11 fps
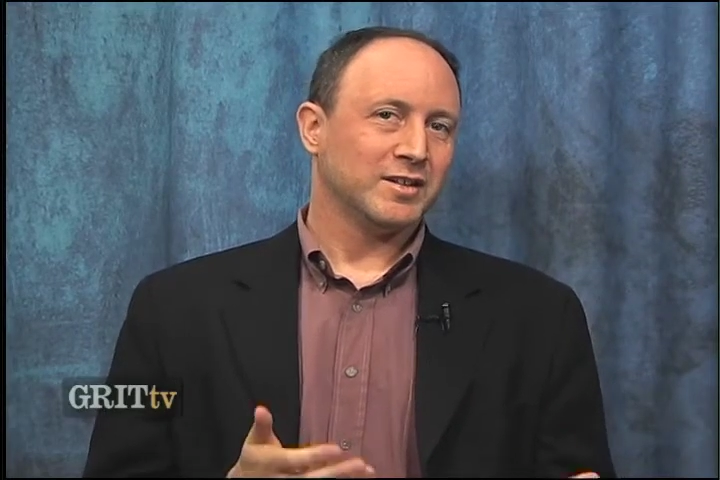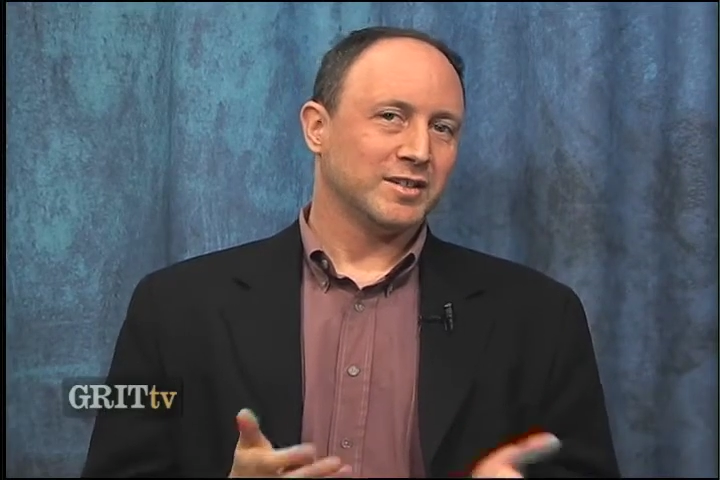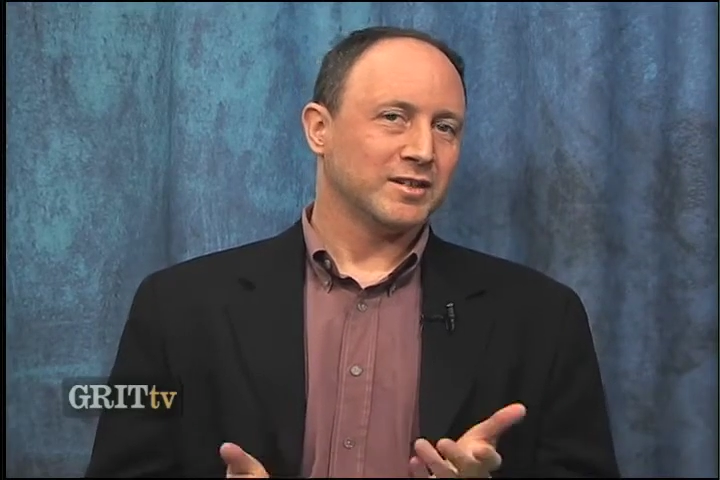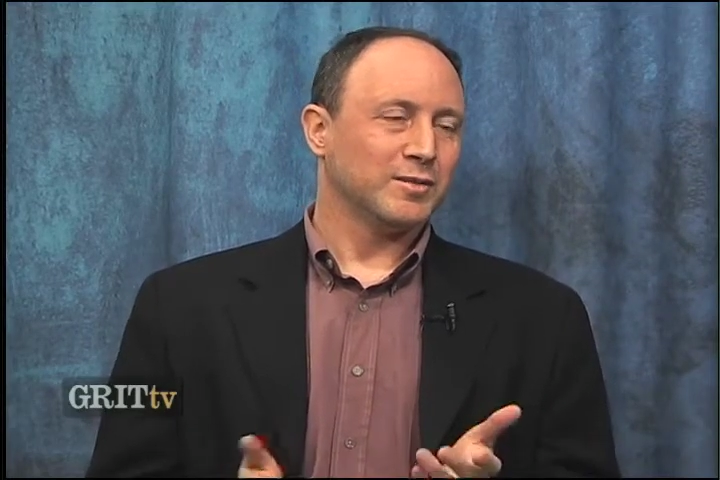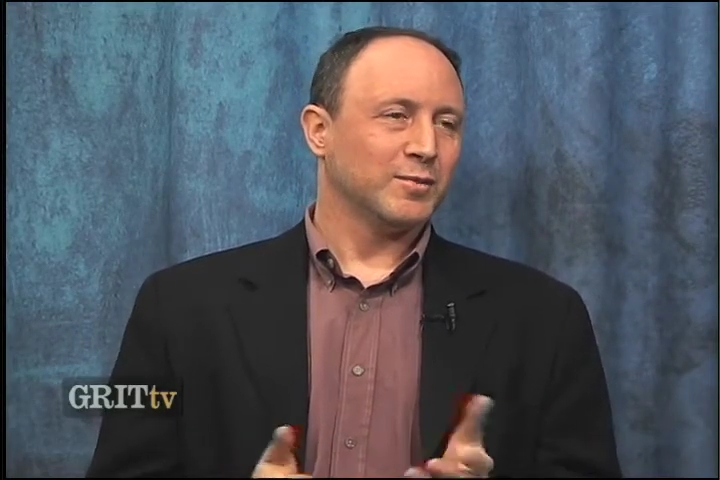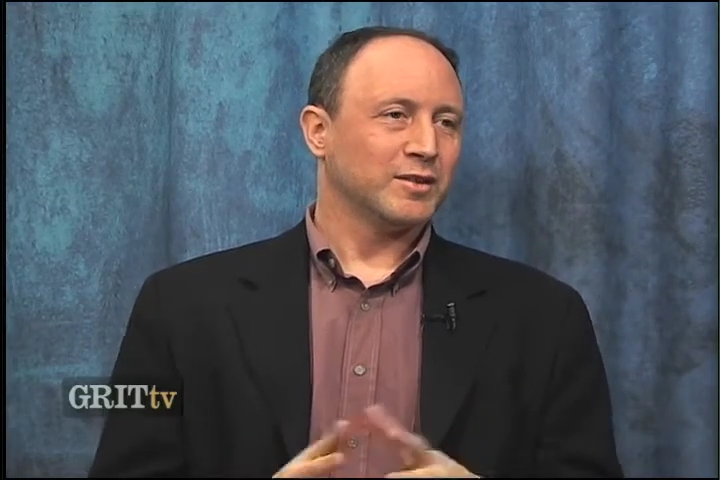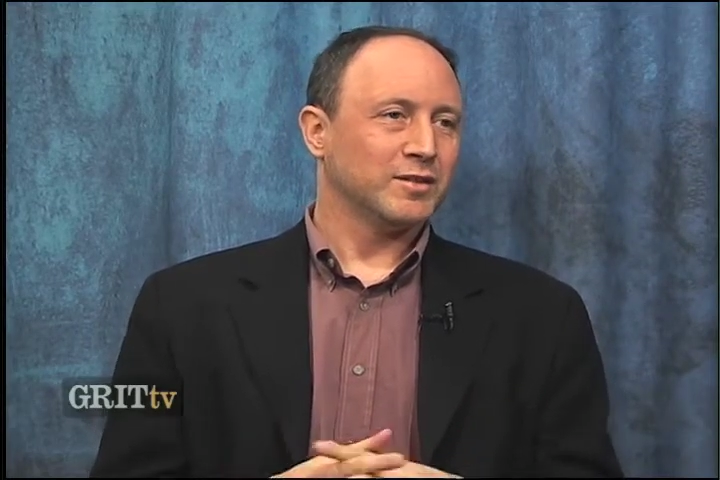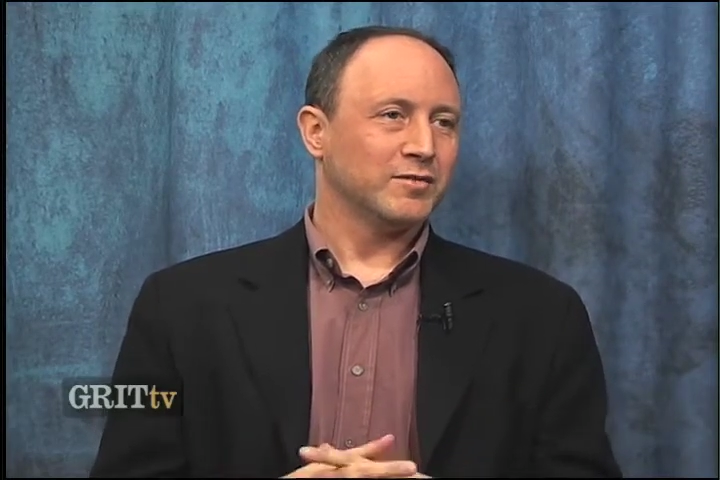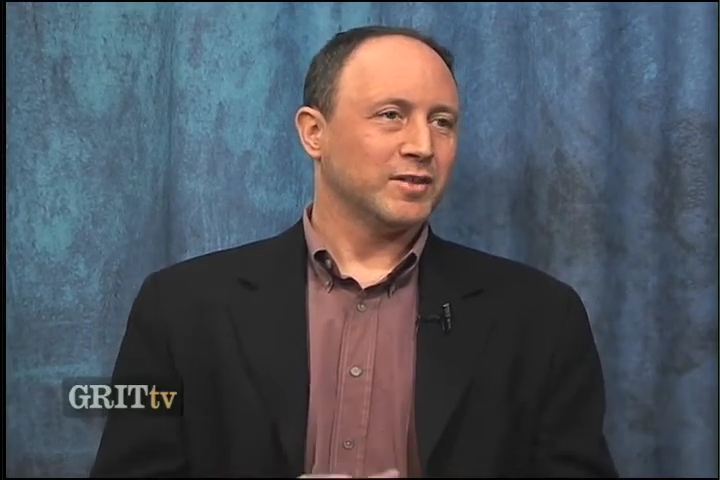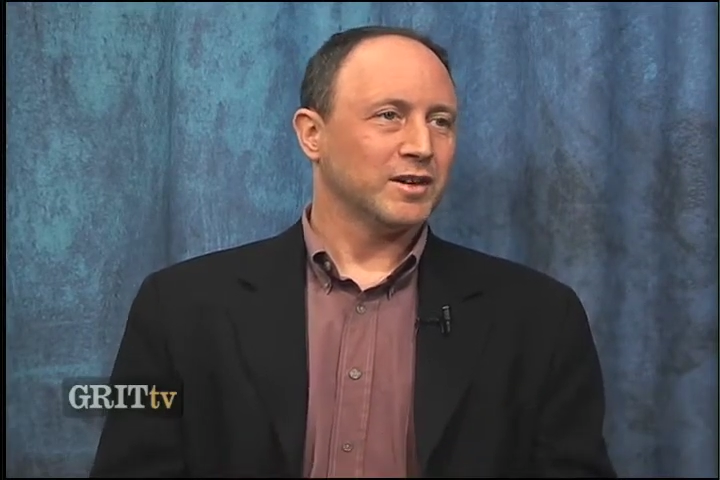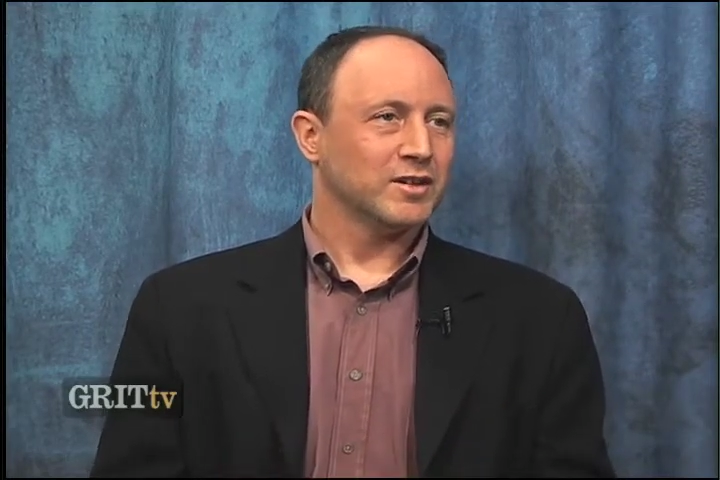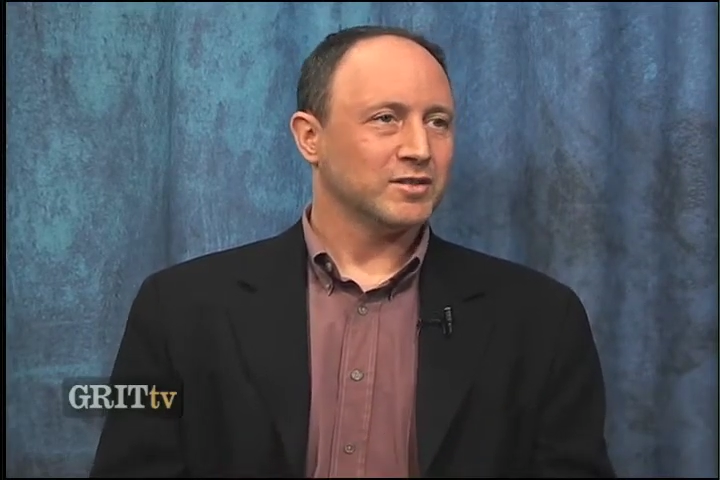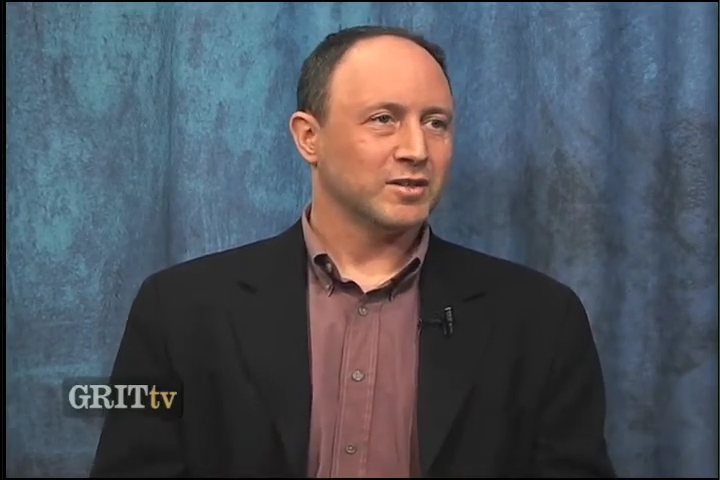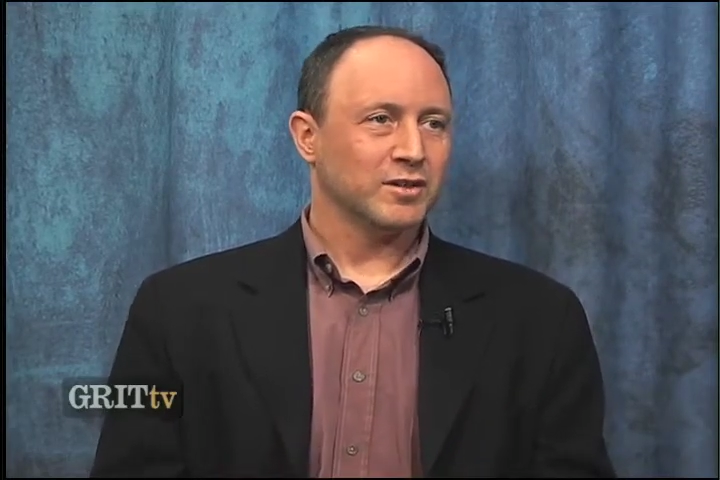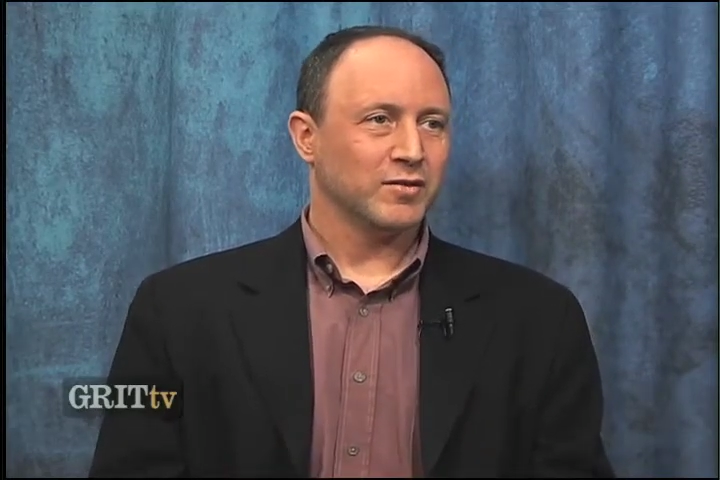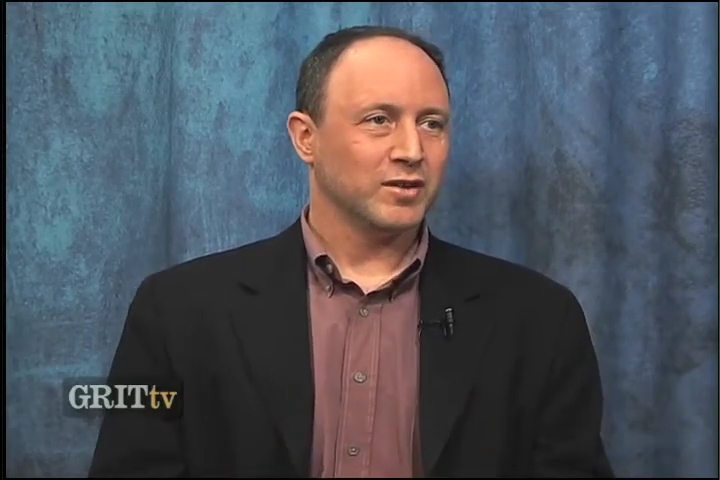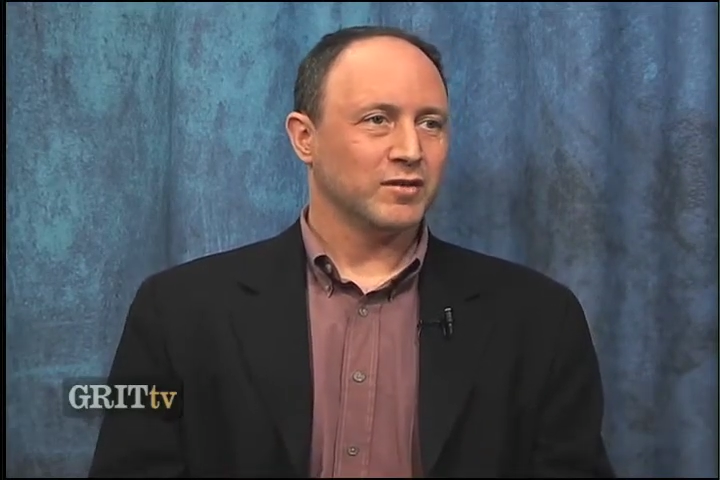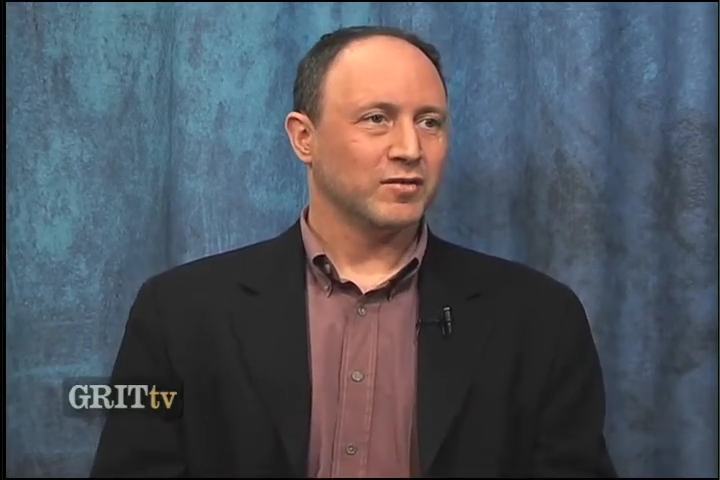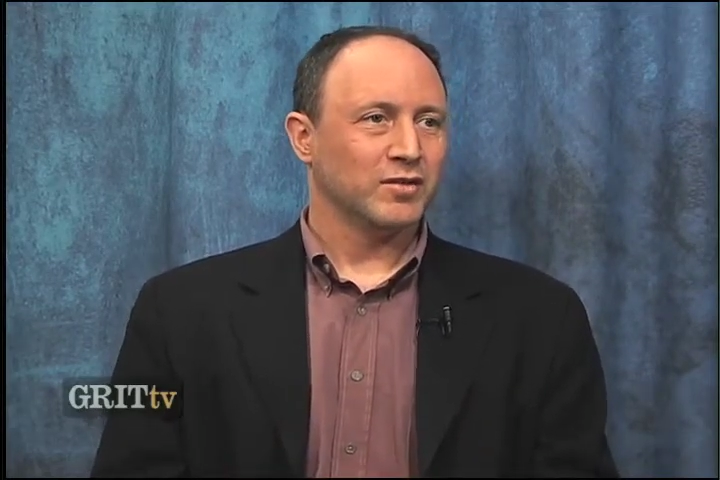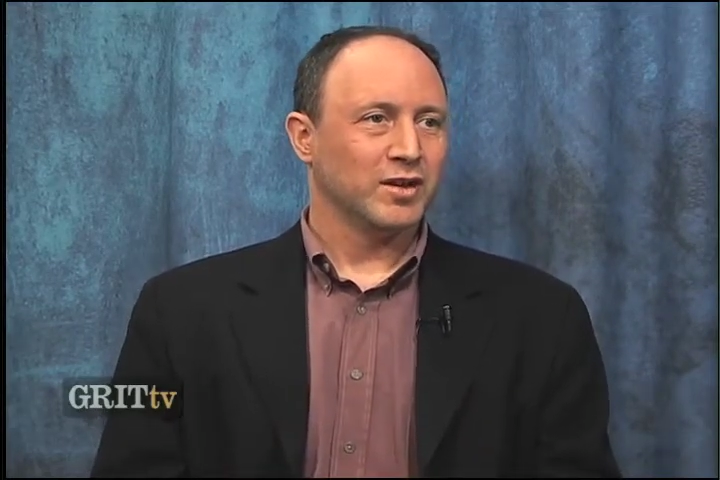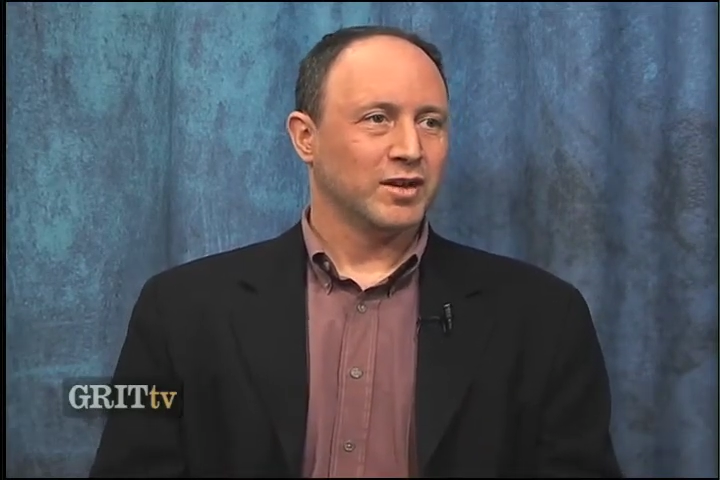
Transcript: sentimental, very conservative